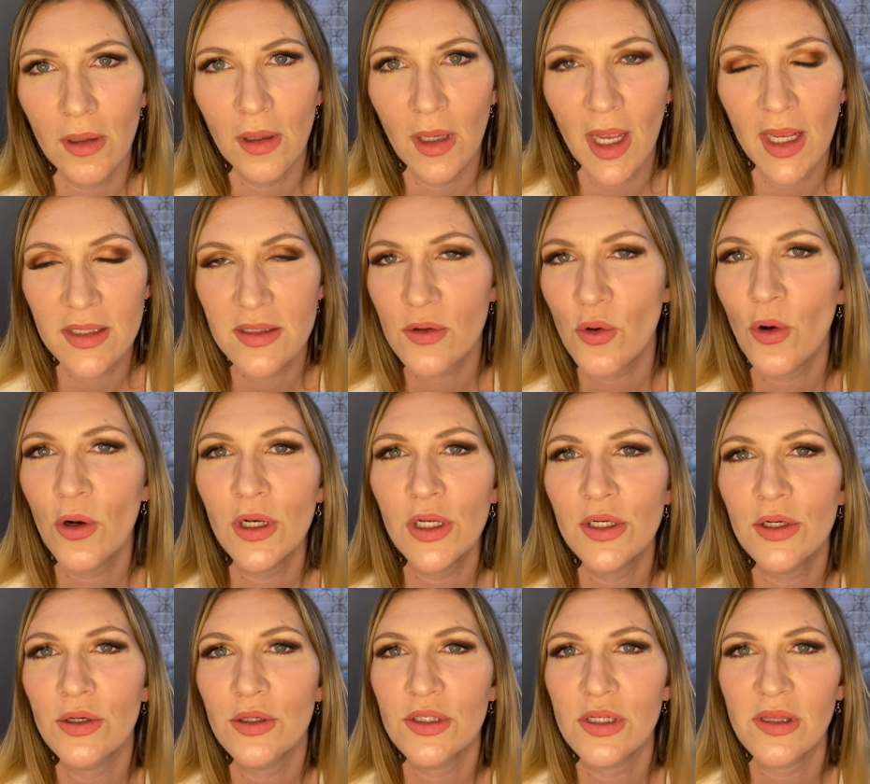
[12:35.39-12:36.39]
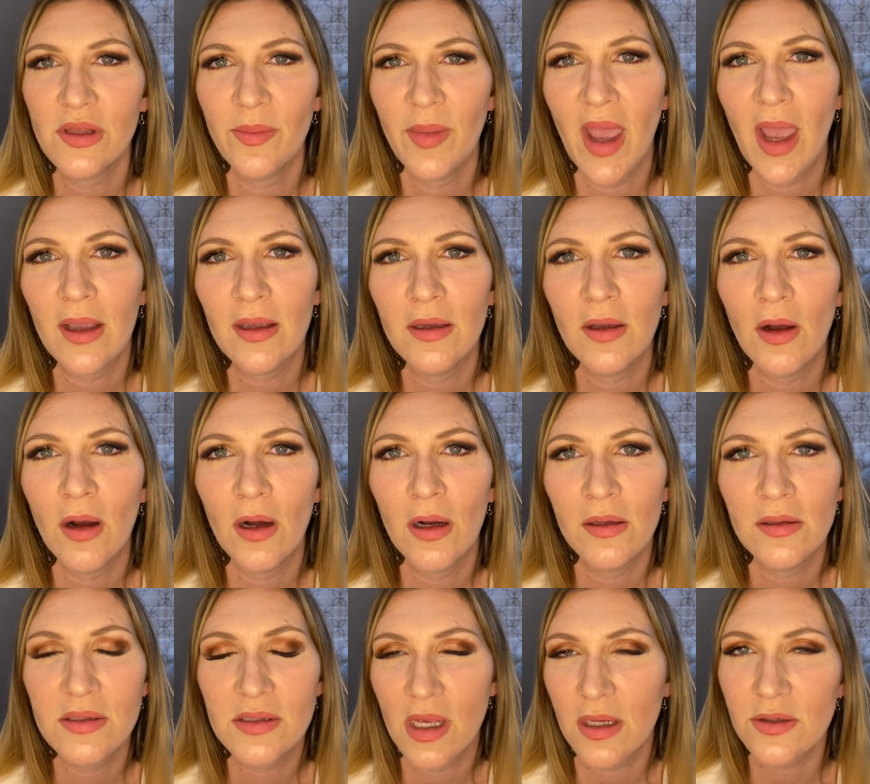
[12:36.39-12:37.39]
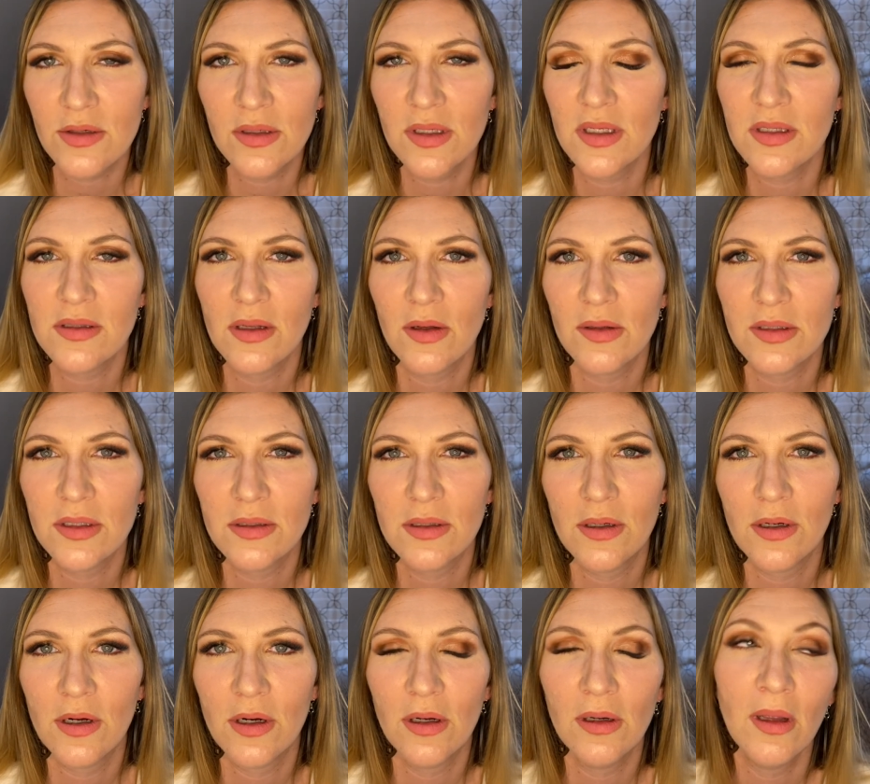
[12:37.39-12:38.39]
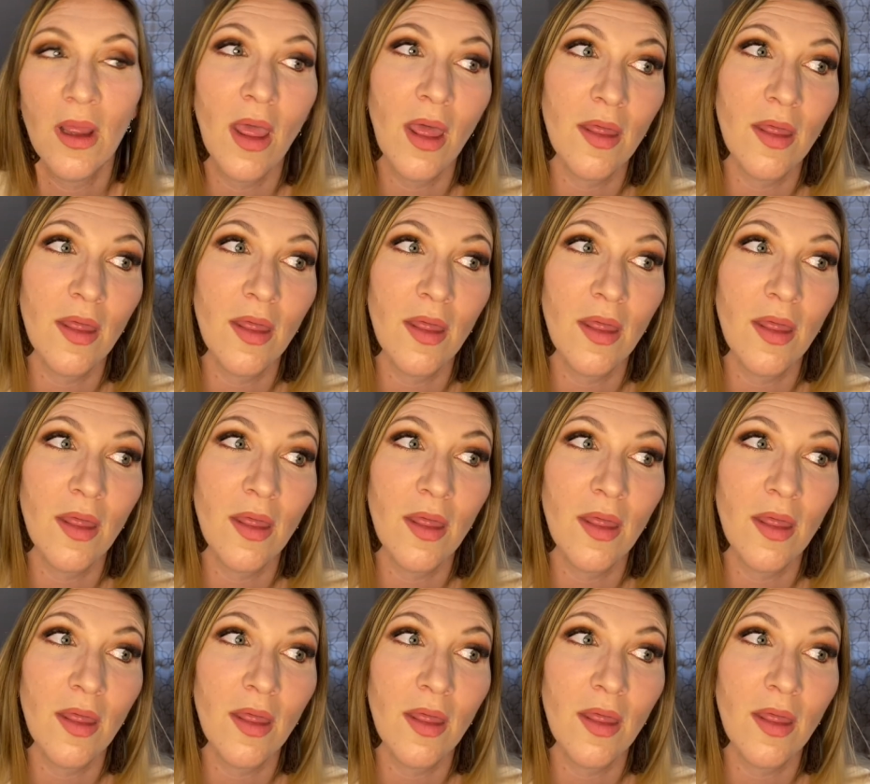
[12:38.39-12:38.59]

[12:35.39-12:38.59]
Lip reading: escorted her to the backyard, sexually assaulted her,